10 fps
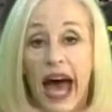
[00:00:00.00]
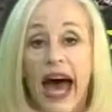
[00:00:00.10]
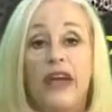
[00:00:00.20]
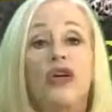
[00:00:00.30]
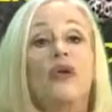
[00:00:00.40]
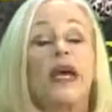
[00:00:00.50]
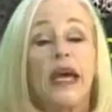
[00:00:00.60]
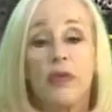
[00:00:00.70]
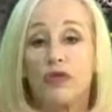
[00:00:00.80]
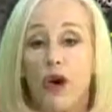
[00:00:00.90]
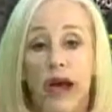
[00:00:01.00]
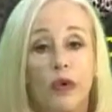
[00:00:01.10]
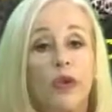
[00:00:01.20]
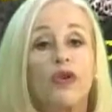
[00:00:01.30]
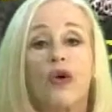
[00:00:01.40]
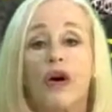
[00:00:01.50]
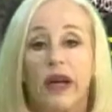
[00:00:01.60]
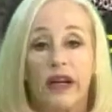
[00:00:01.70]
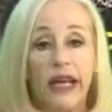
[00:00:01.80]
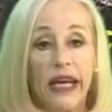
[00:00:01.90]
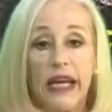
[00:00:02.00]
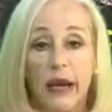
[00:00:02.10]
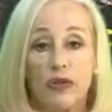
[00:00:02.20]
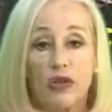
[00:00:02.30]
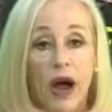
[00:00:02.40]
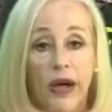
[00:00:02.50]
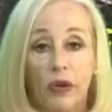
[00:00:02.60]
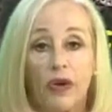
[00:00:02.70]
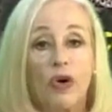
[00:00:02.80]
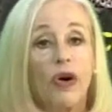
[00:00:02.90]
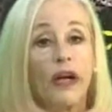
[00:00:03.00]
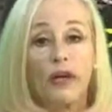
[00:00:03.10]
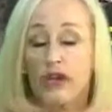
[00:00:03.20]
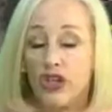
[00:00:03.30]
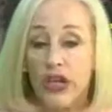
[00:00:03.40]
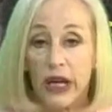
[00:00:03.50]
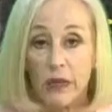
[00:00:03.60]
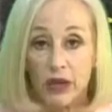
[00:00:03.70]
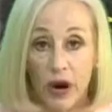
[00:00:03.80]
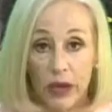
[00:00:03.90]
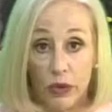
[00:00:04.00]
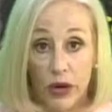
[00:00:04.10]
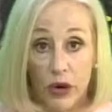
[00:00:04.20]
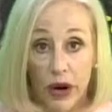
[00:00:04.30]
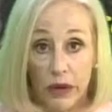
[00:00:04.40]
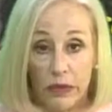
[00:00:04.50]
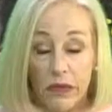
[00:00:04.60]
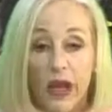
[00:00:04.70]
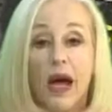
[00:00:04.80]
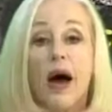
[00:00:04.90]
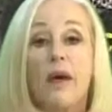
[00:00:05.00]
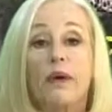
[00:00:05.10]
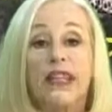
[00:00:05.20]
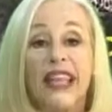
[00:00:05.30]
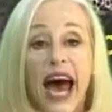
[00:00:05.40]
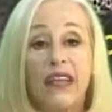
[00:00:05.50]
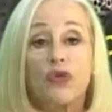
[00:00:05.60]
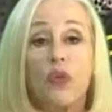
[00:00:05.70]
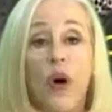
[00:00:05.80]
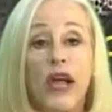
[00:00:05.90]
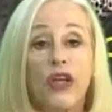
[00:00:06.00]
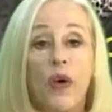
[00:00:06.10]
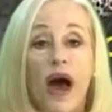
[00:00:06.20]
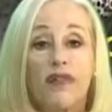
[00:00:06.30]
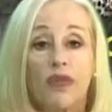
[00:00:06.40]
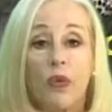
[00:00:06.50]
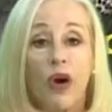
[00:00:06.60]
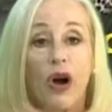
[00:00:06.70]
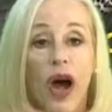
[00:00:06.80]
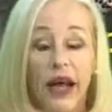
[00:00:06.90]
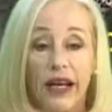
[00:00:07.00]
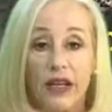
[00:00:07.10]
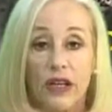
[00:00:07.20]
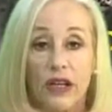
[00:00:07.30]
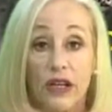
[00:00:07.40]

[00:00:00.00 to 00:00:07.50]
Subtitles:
And you keep trying to ignore it, and he keeps trying to ignore it, or she keeps trying to ignore it. But that's when you have to work on it.